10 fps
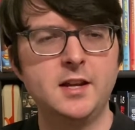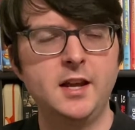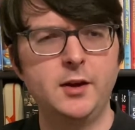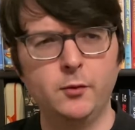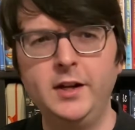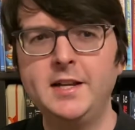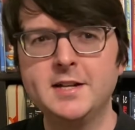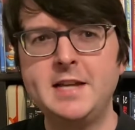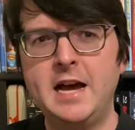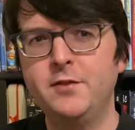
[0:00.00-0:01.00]
really does
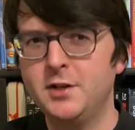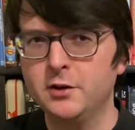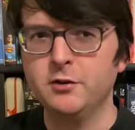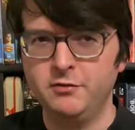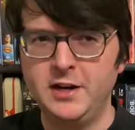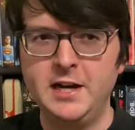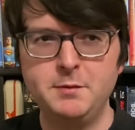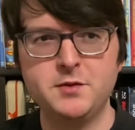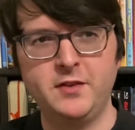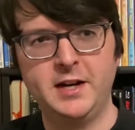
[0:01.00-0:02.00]
have a Dr.
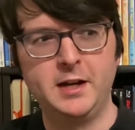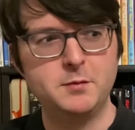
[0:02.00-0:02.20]
Phibes vibe.